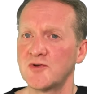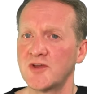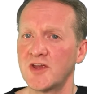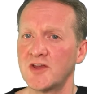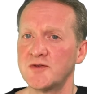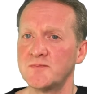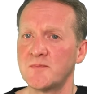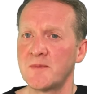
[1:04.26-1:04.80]

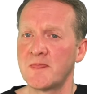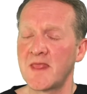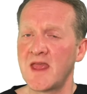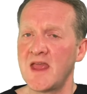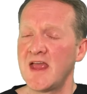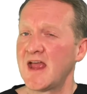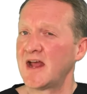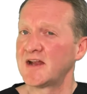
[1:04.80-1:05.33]
you.
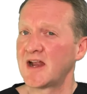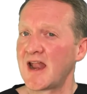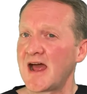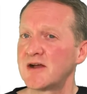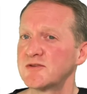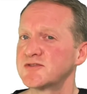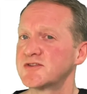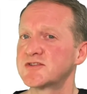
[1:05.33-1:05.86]
It
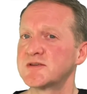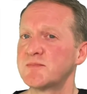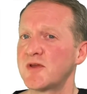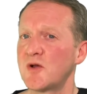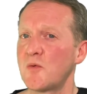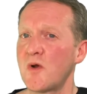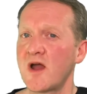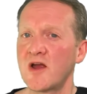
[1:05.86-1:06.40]
allows us to be
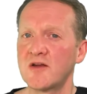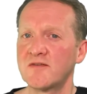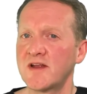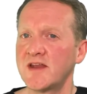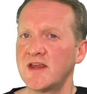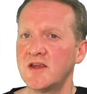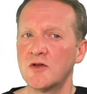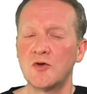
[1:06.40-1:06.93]
aware of
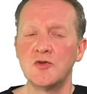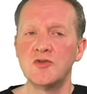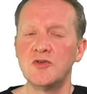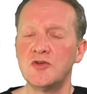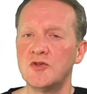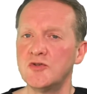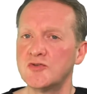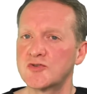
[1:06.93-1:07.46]
any
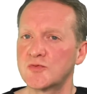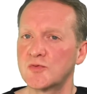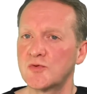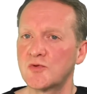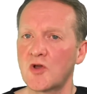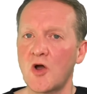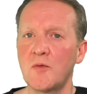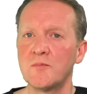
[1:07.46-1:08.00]
unusual
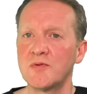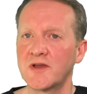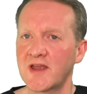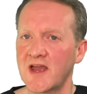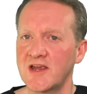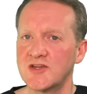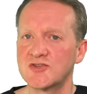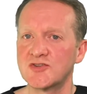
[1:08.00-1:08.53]

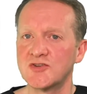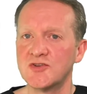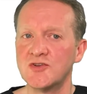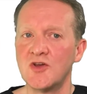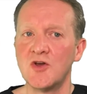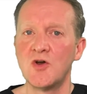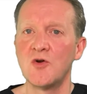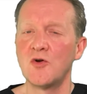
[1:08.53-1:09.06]
complication
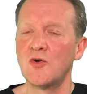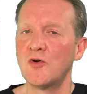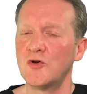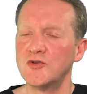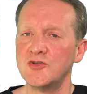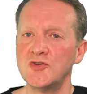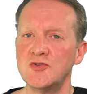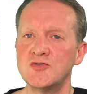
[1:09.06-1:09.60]
or
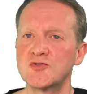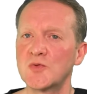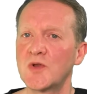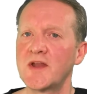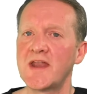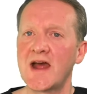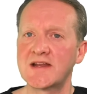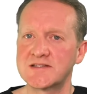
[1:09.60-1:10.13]
unusual
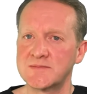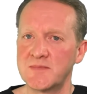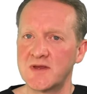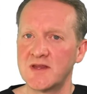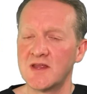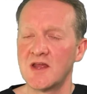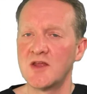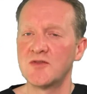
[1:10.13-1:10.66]

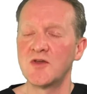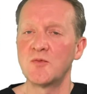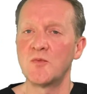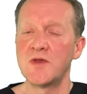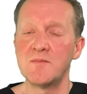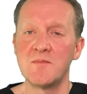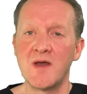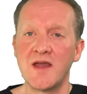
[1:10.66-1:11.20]
anatomy that we
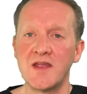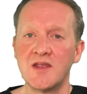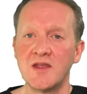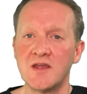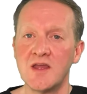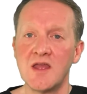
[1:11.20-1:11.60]
may